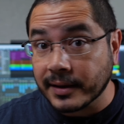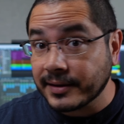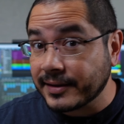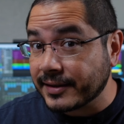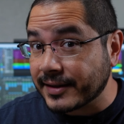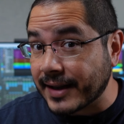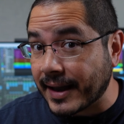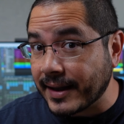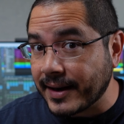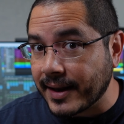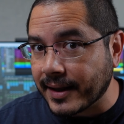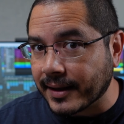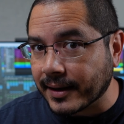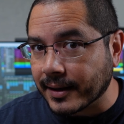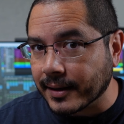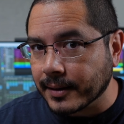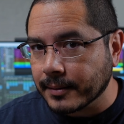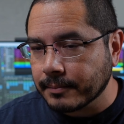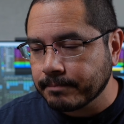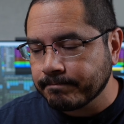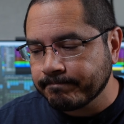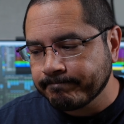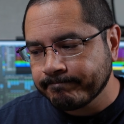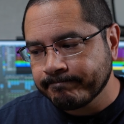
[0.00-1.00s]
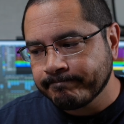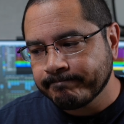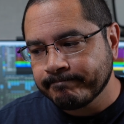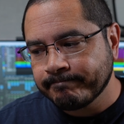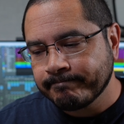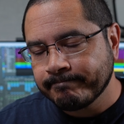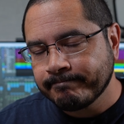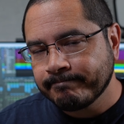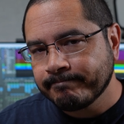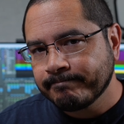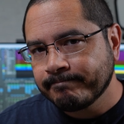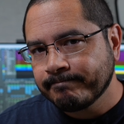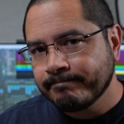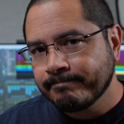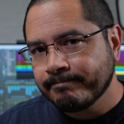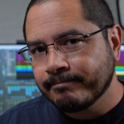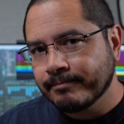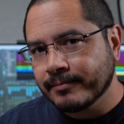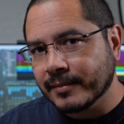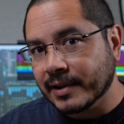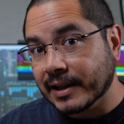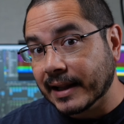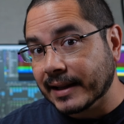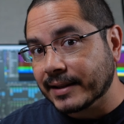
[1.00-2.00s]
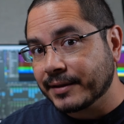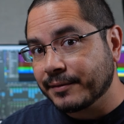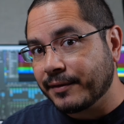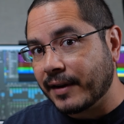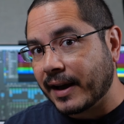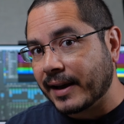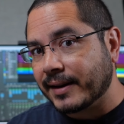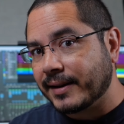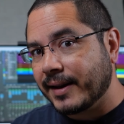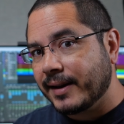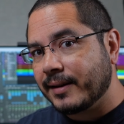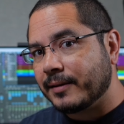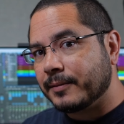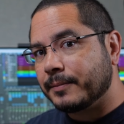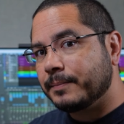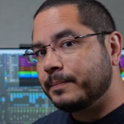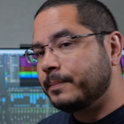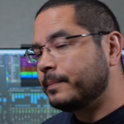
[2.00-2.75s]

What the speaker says: setting? Let's find out.